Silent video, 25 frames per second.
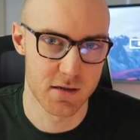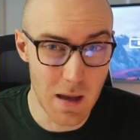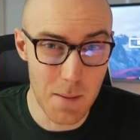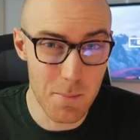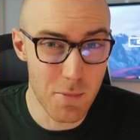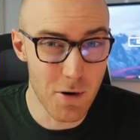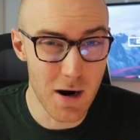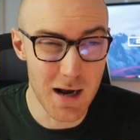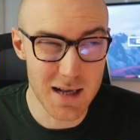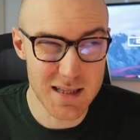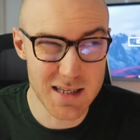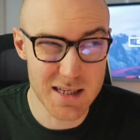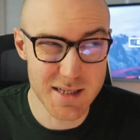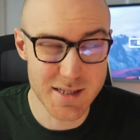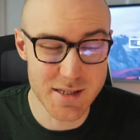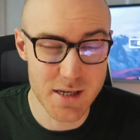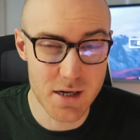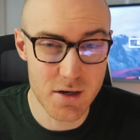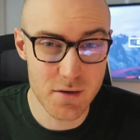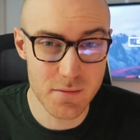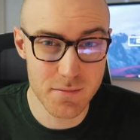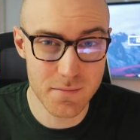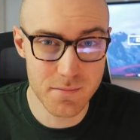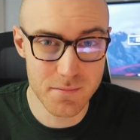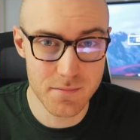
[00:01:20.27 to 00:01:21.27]
In practice
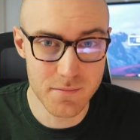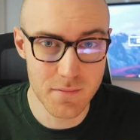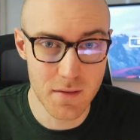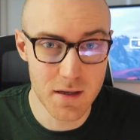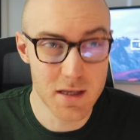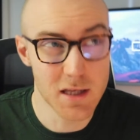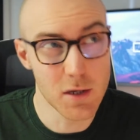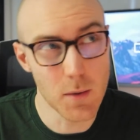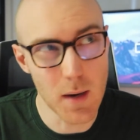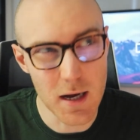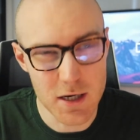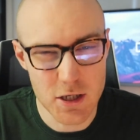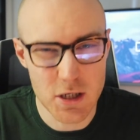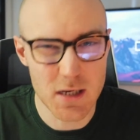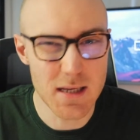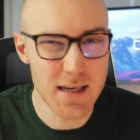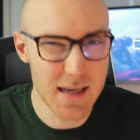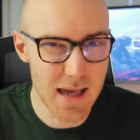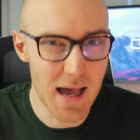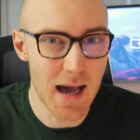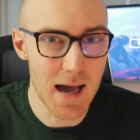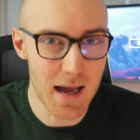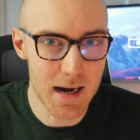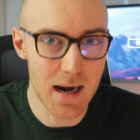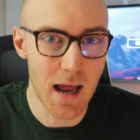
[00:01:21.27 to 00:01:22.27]
though, you actually
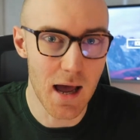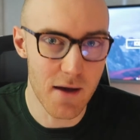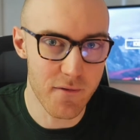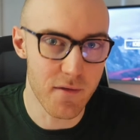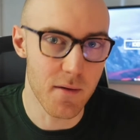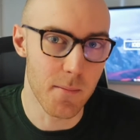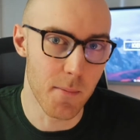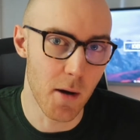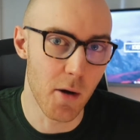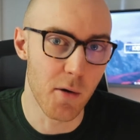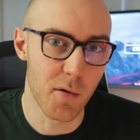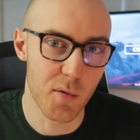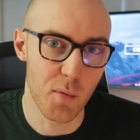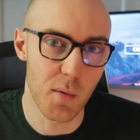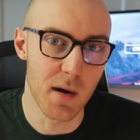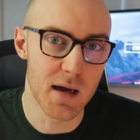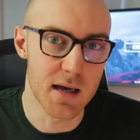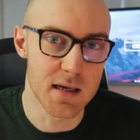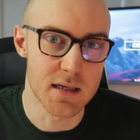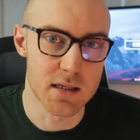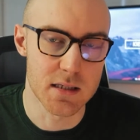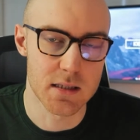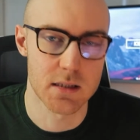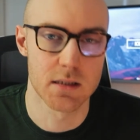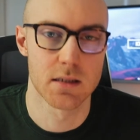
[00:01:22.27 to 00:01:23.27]
can have it both
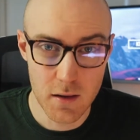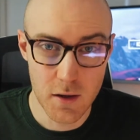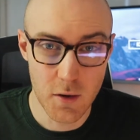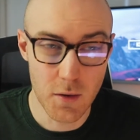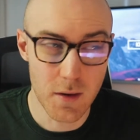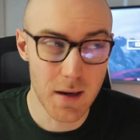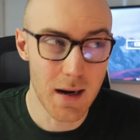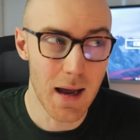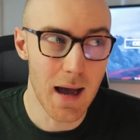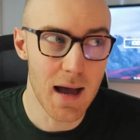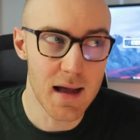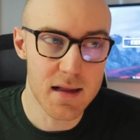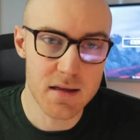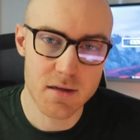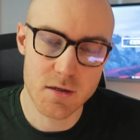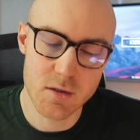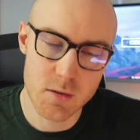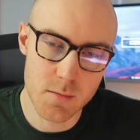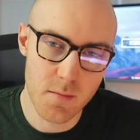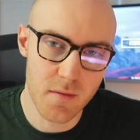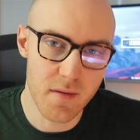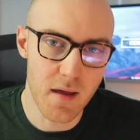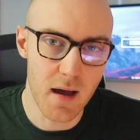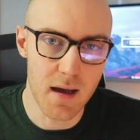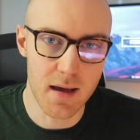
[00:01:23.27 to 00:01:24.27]
ways. You can add
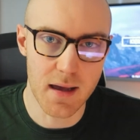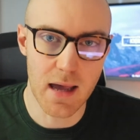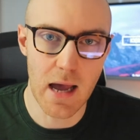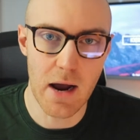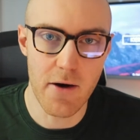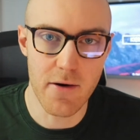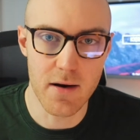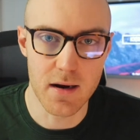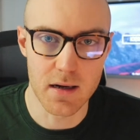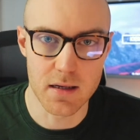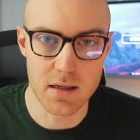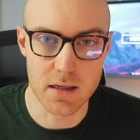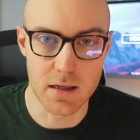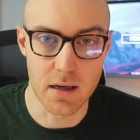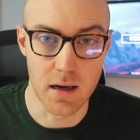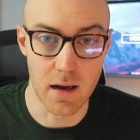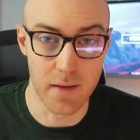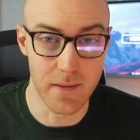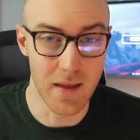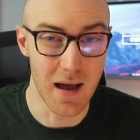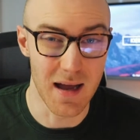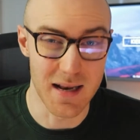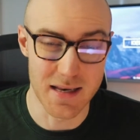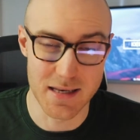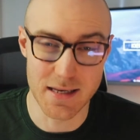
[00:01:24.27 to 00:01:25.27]
some of that character
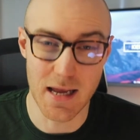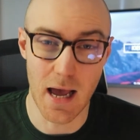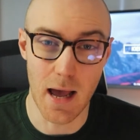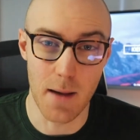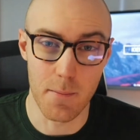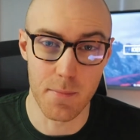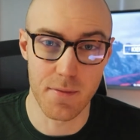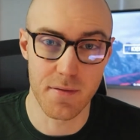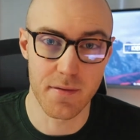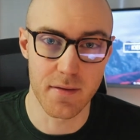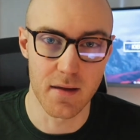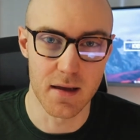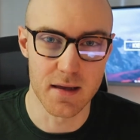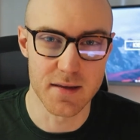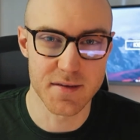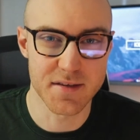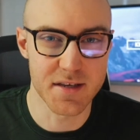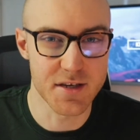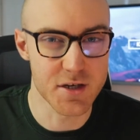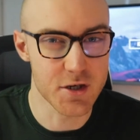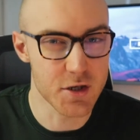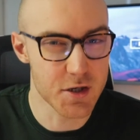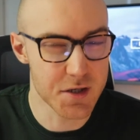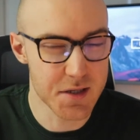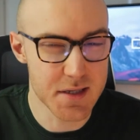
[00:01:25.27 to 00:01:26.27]
and that depth
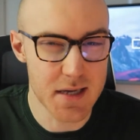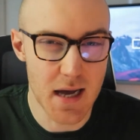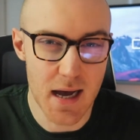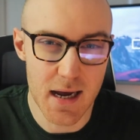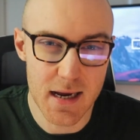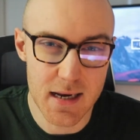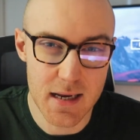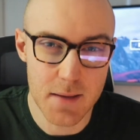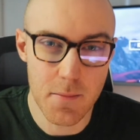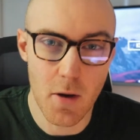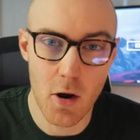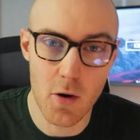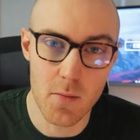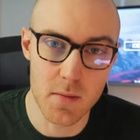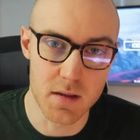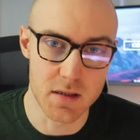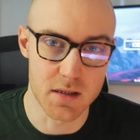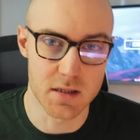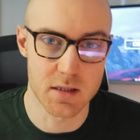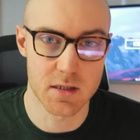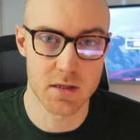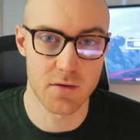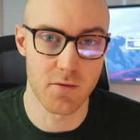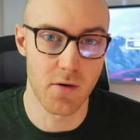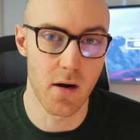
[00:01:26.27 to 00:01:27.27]
into just tiny
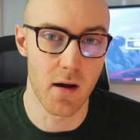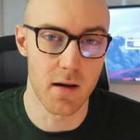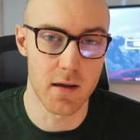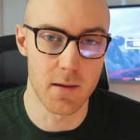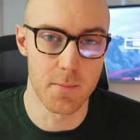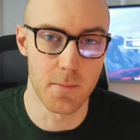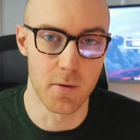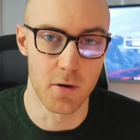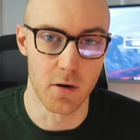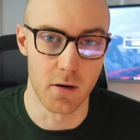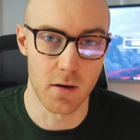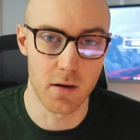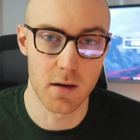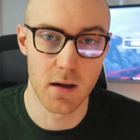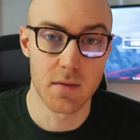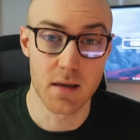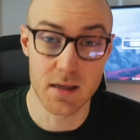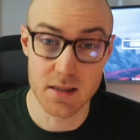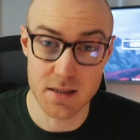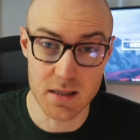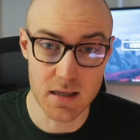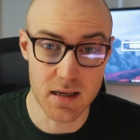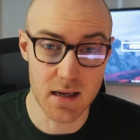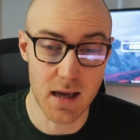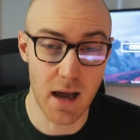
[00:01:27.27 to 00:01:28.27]
moments throughout your book.
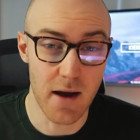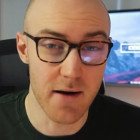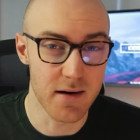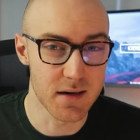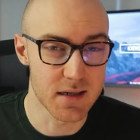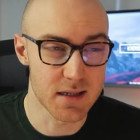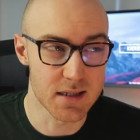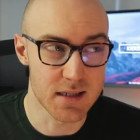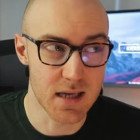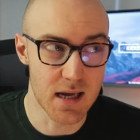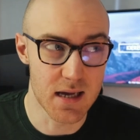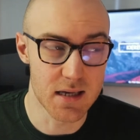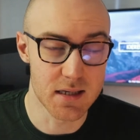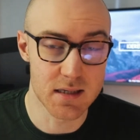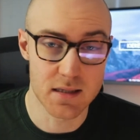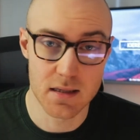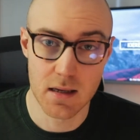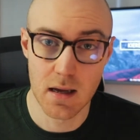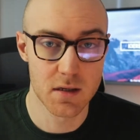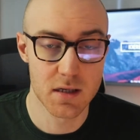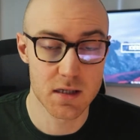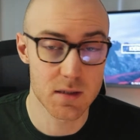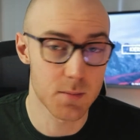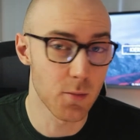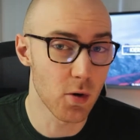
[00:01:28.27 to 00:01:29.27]
Things that your character says,
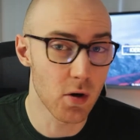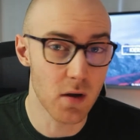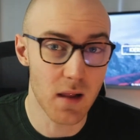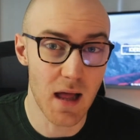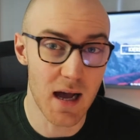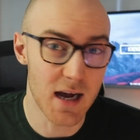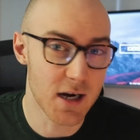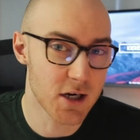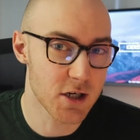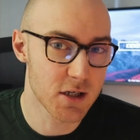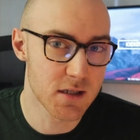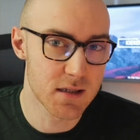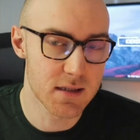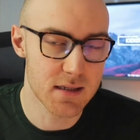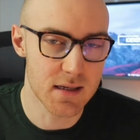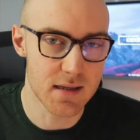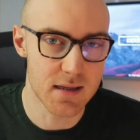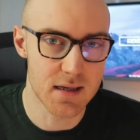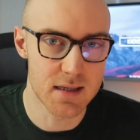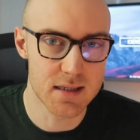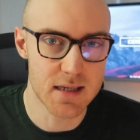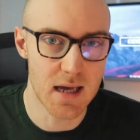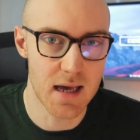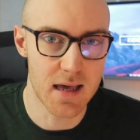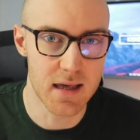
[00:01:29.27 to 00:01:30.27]
small actions that
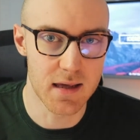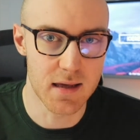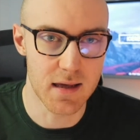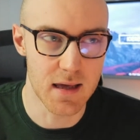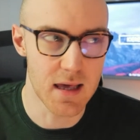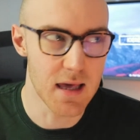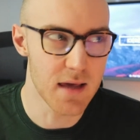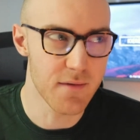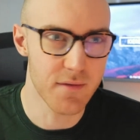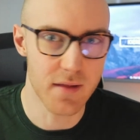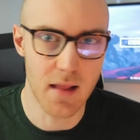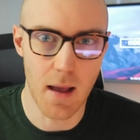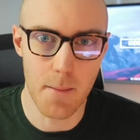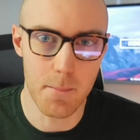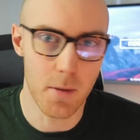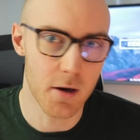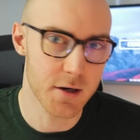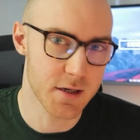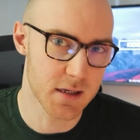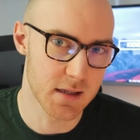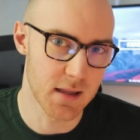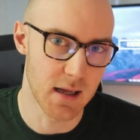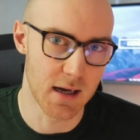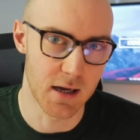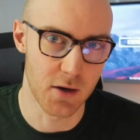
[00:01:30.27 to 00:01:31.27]
they take, even their
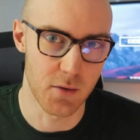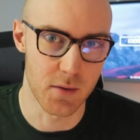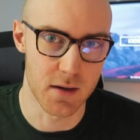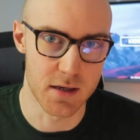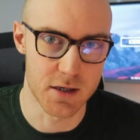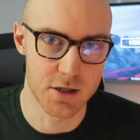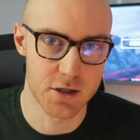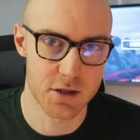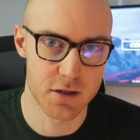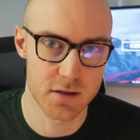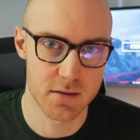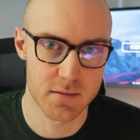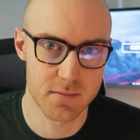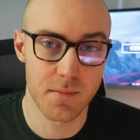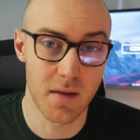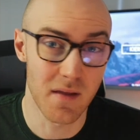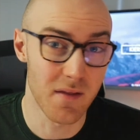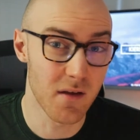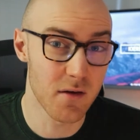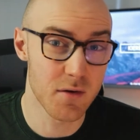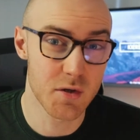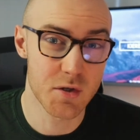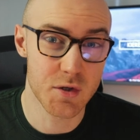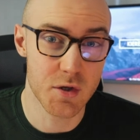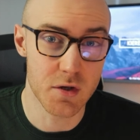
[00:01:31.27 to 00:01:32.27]
body language. Then
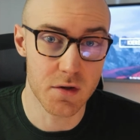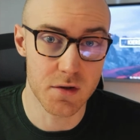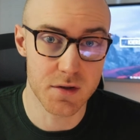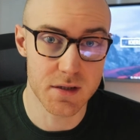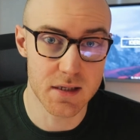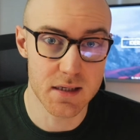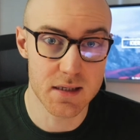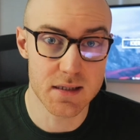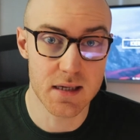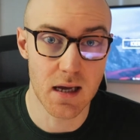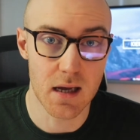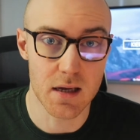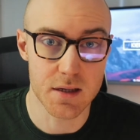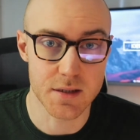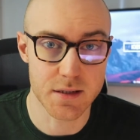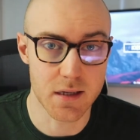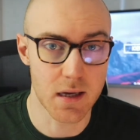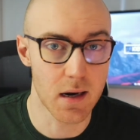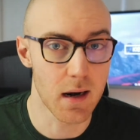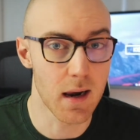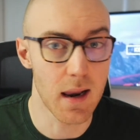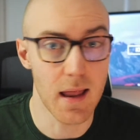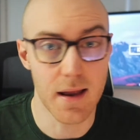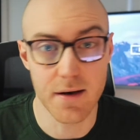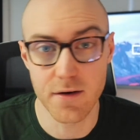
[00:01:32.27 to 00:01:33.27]
those subtle details
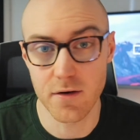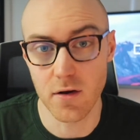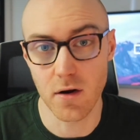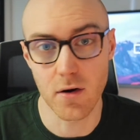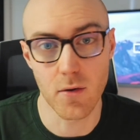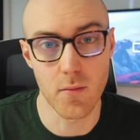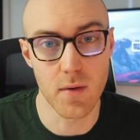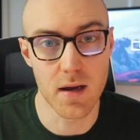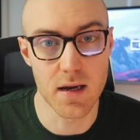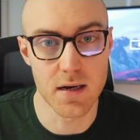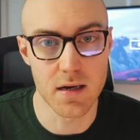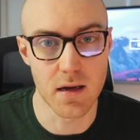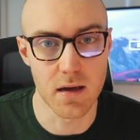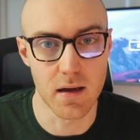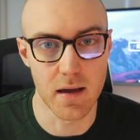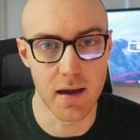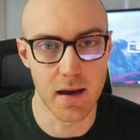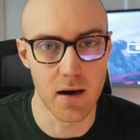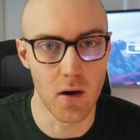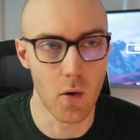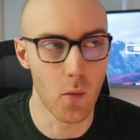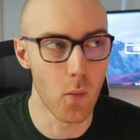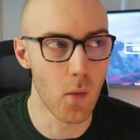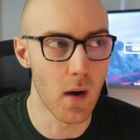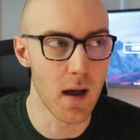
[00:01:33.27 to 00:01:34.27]
can land on a reader
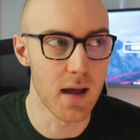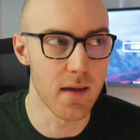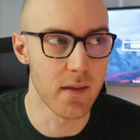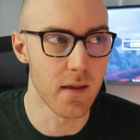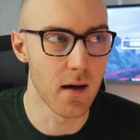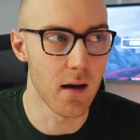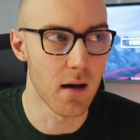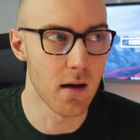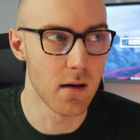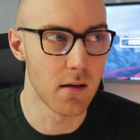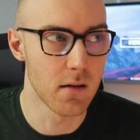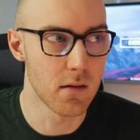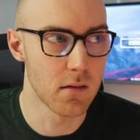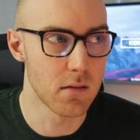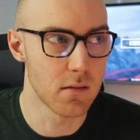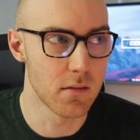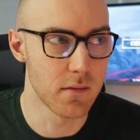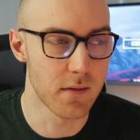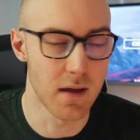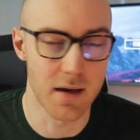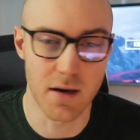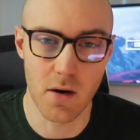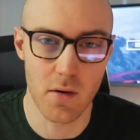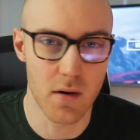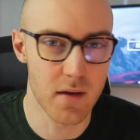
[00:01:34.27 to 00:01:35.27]
in a way that
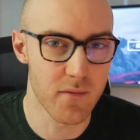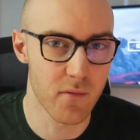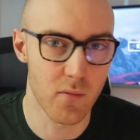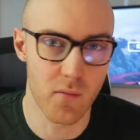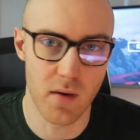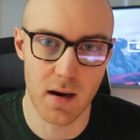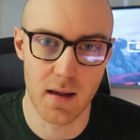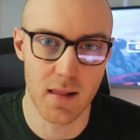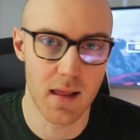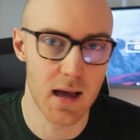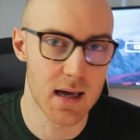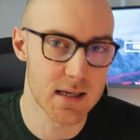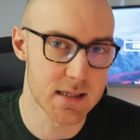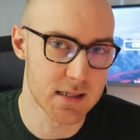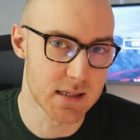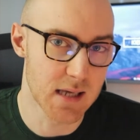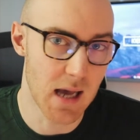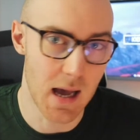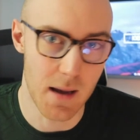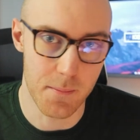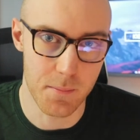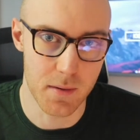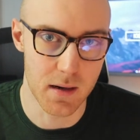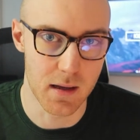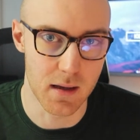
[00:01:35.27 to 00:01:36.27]
they don't even realise is
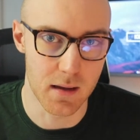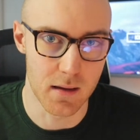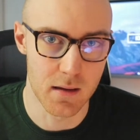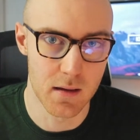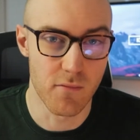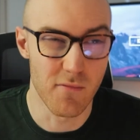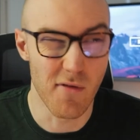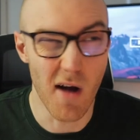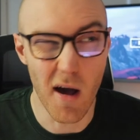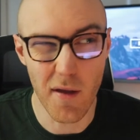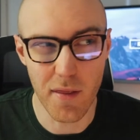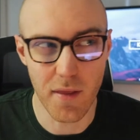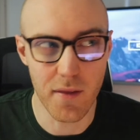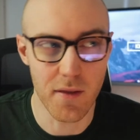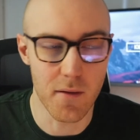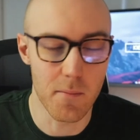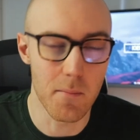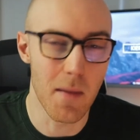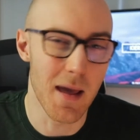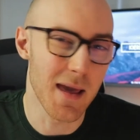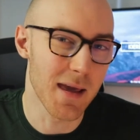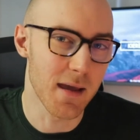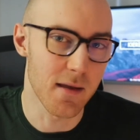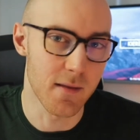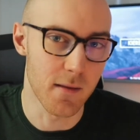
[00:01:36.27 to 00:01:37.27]
happening, rather than
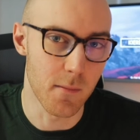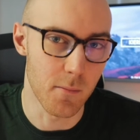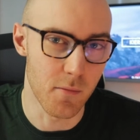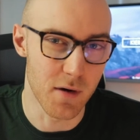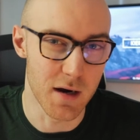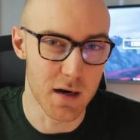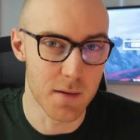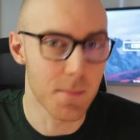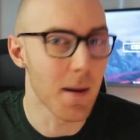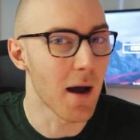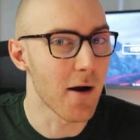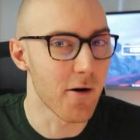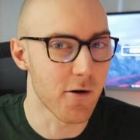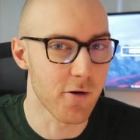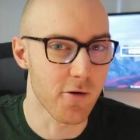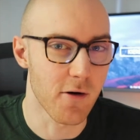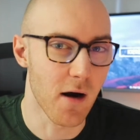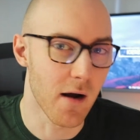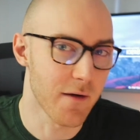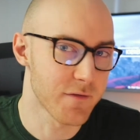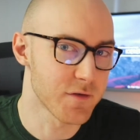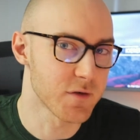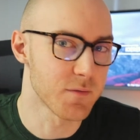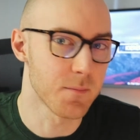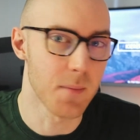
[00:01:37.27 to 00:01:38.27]
making them read
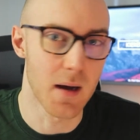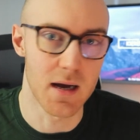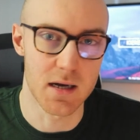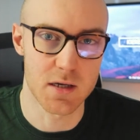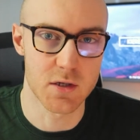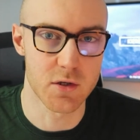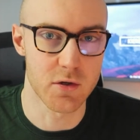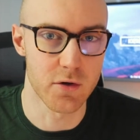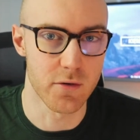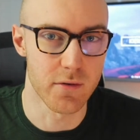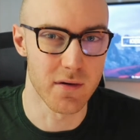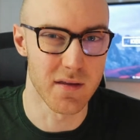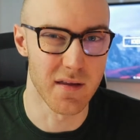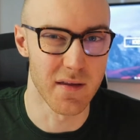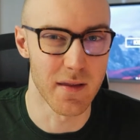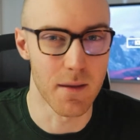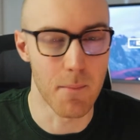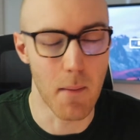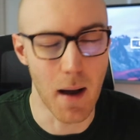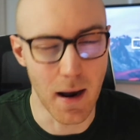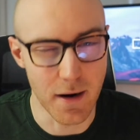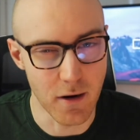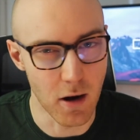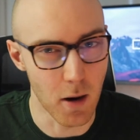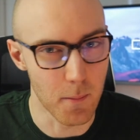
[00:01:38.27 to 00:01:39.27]
paragraphs of backstory that they
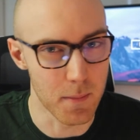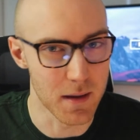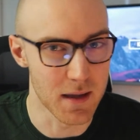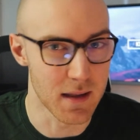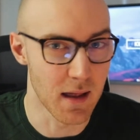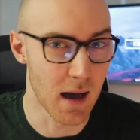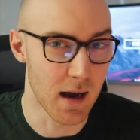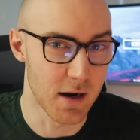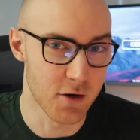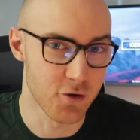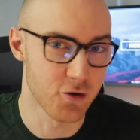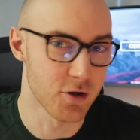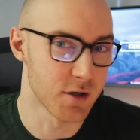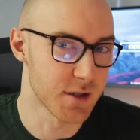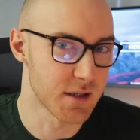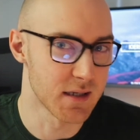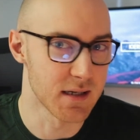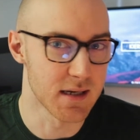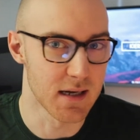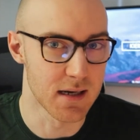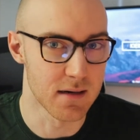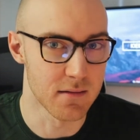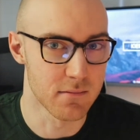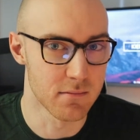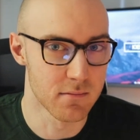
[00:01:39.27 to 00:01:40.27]
might not be that
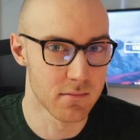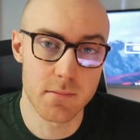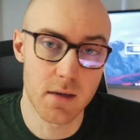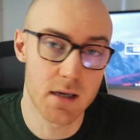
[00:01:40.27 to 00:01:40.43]
interested in.